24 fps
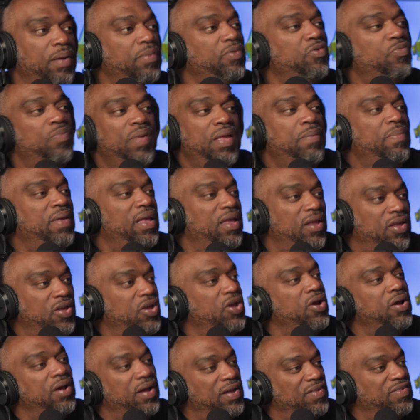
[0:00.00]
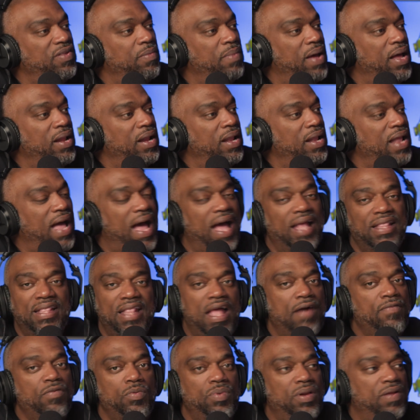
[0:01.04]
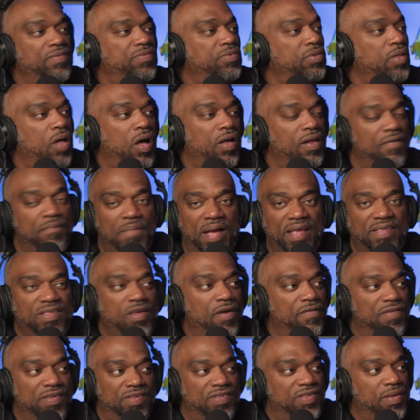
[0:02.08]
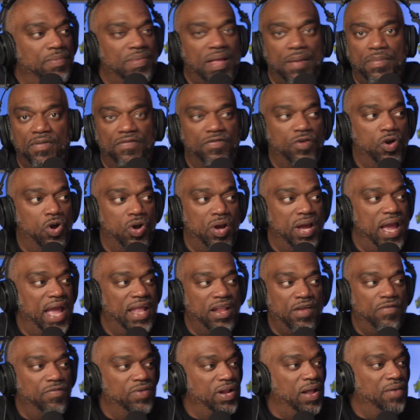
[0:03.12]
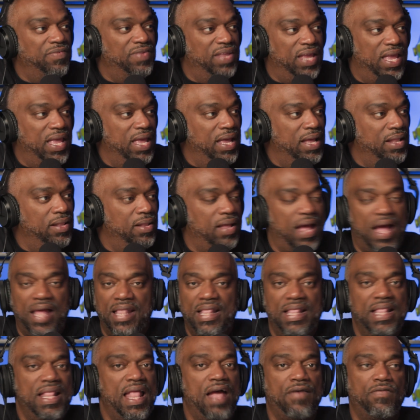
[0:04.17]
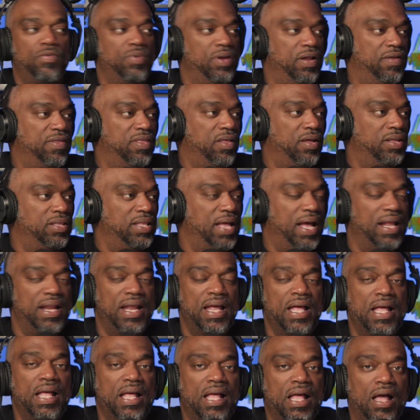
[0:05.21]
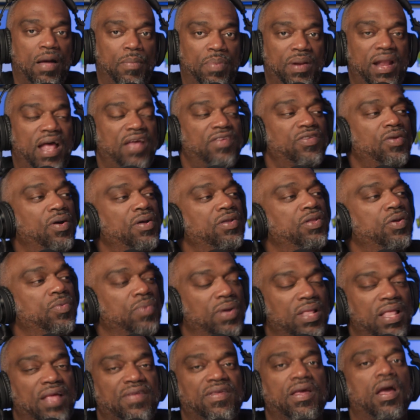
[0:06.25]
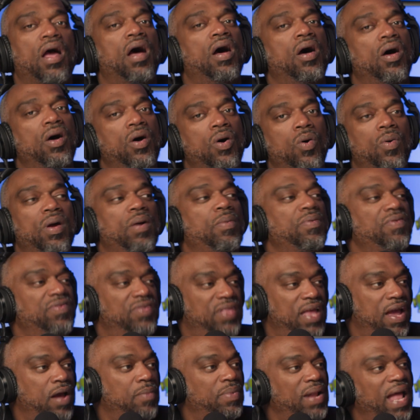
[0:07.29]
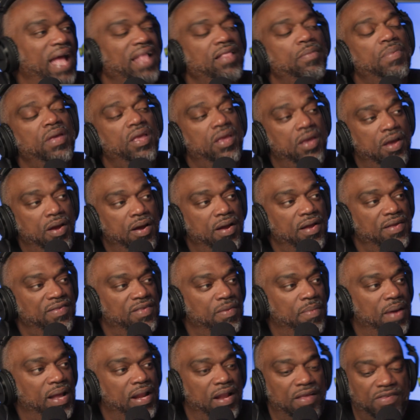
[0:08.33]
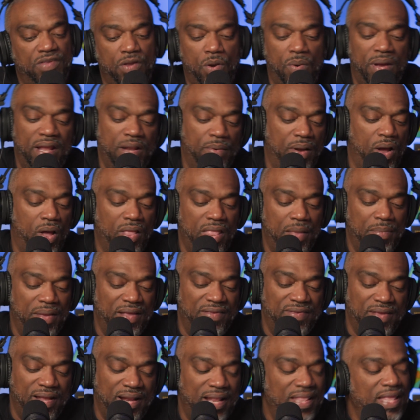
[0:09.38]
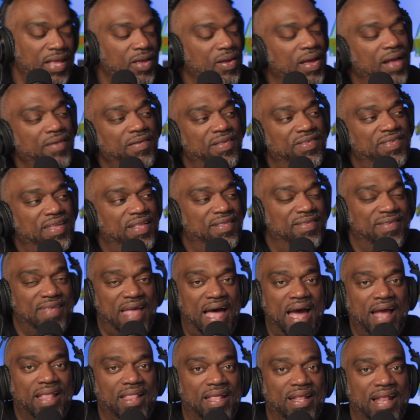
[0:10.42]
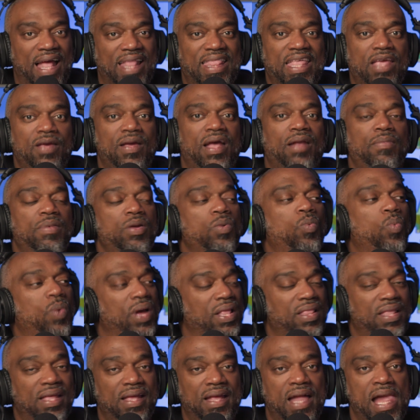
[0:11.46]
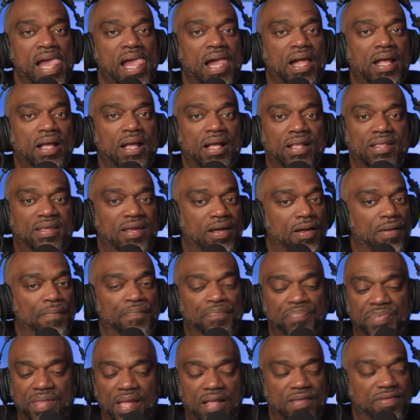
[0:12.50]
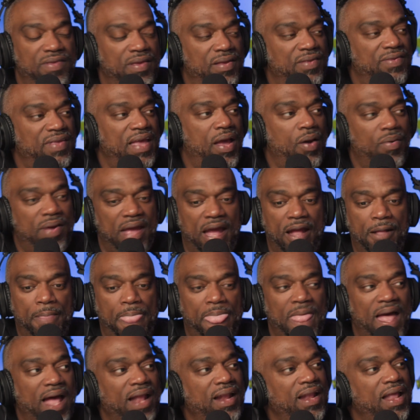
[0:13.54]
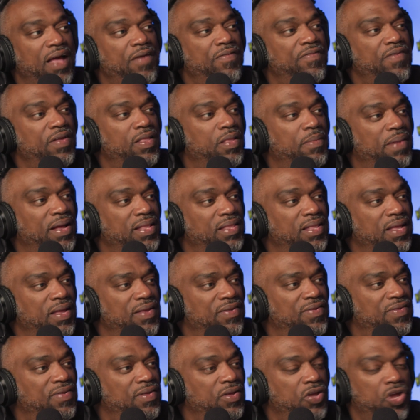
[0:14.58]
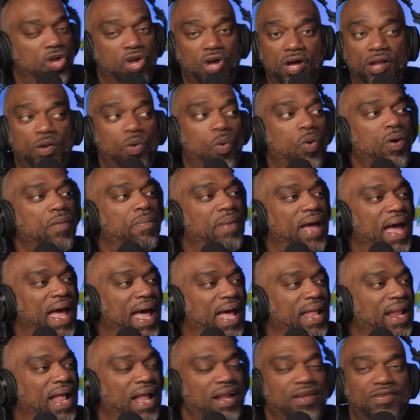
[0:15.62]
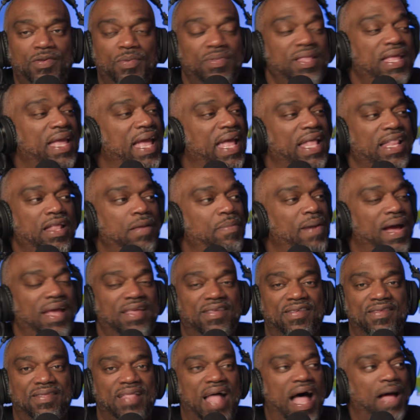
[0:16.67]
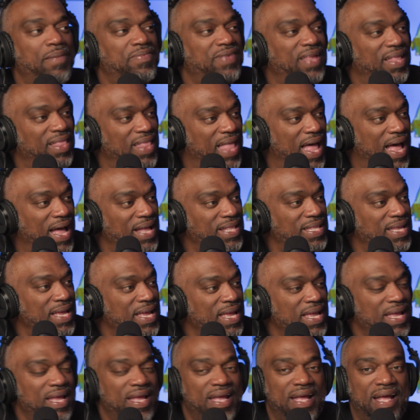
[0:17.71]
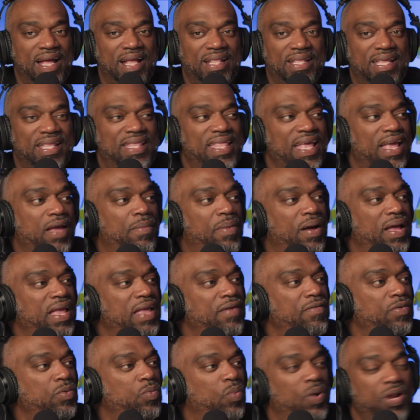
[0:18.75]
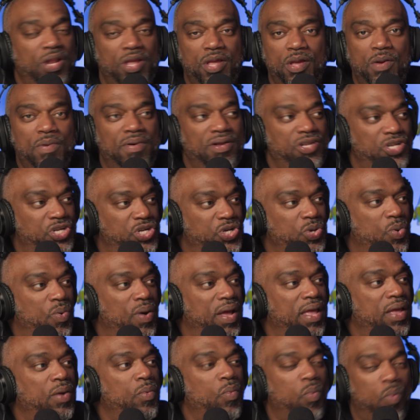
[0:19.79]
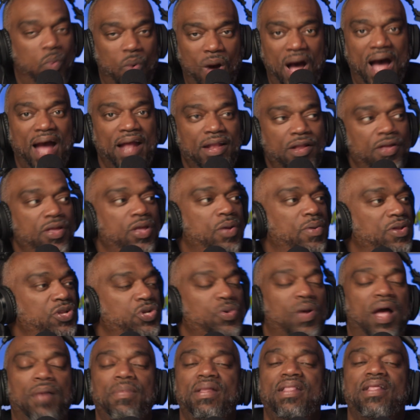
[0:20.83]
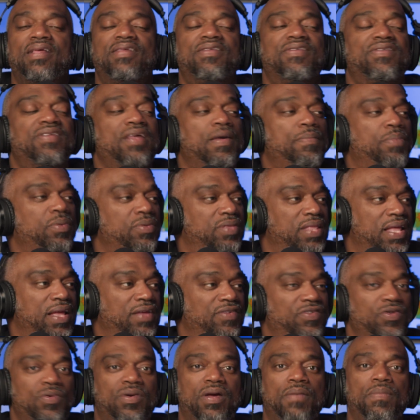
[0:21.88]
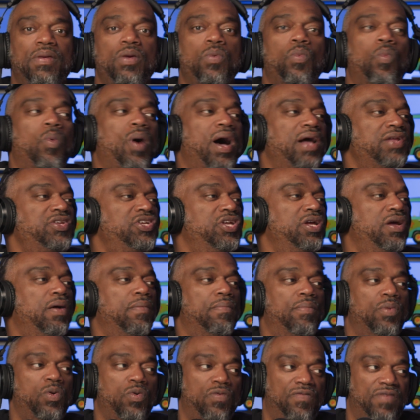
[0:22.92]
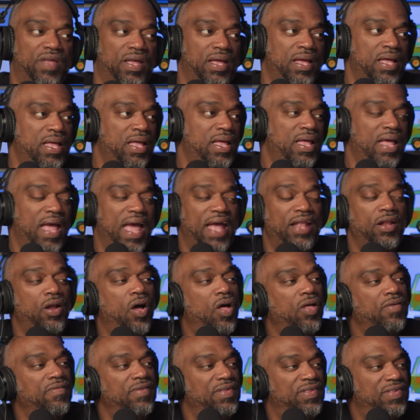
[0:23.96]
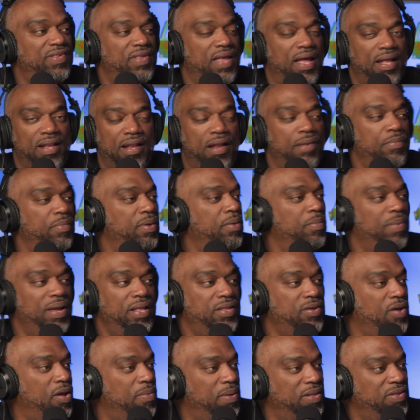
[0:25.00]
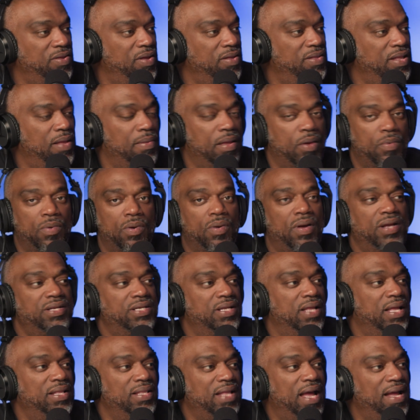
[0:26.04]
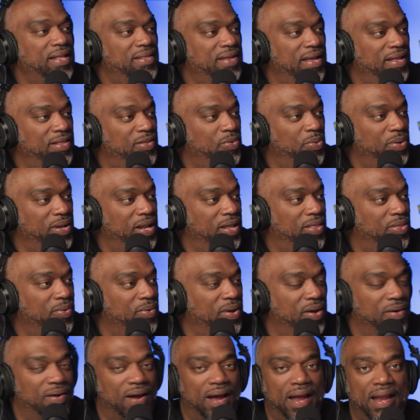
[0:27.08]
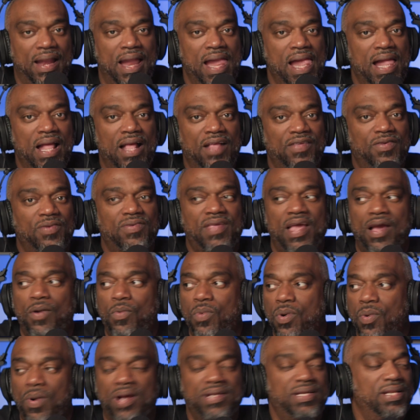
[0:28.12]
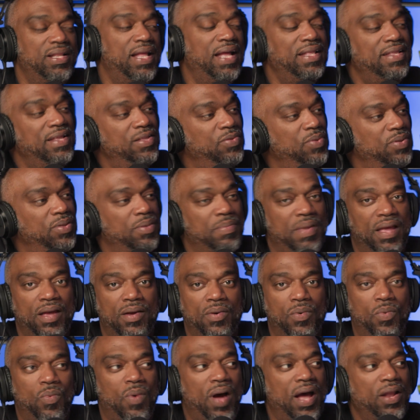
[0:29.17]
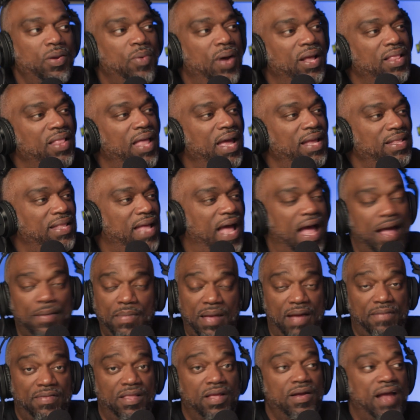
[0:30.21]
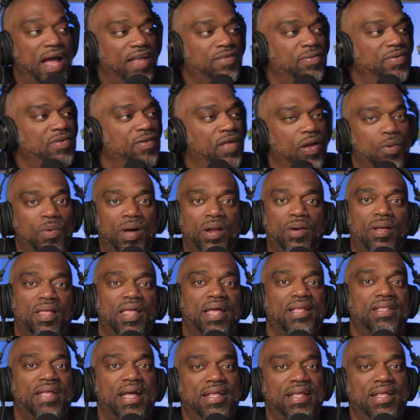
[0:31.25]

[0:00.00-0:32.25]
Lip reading: it was me being curious about it. I never would have thought of myself as some type of creative when I was a kid. I never would have thought that. But I started to realize, like, oh, it was there, but I had to be curious about it. So anyway, all that being said, I think you got to sit silent. I think you got to be willing to say, okay, how did I feel about this? Good or bad? I just don't think anybody stops a lot to think about even what do you enjoy? Why do you enjoy? I mean, the simple things. You could be watching a movie and all of a sudden, and we talk about this all the time, like we're watching like 1923, right? So it's like, we're watching 1923. I'm like, why do I like, I literally asked myself, like, why do I like